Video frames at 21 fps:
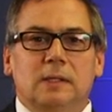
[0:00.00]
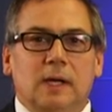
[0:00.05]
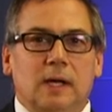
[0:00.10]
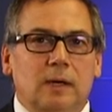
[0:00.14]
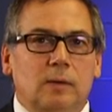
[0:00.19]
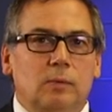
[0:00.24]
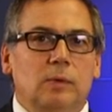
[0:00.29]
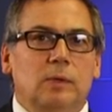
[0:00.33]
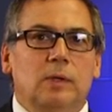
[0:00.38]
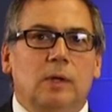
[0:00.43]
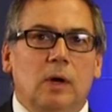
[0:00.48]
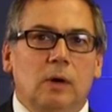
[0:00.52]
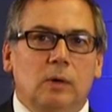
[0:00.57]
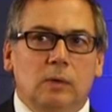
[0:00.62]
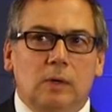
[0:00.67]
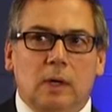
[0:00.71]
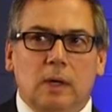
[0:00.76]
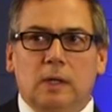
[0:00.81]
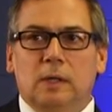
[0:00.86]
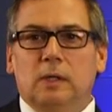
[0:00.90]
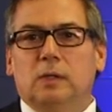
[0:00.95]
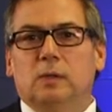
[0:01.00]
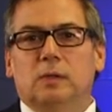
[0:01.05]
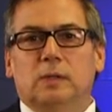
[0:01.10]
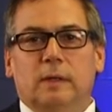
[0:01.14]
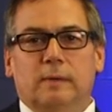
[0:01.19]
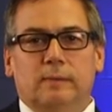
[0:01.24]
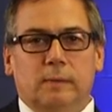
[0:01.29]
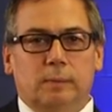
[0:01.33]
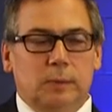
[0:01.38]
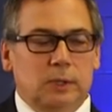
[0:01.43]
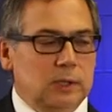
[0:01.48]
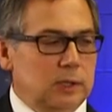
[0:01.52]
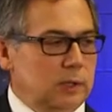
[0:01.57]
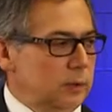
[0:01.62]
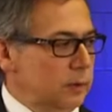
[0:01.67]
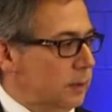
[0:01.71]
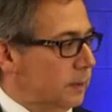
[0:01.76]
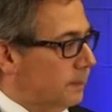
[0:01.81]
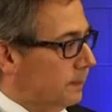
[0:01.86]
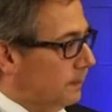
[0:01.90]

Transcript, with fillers: done with no use of a balloon.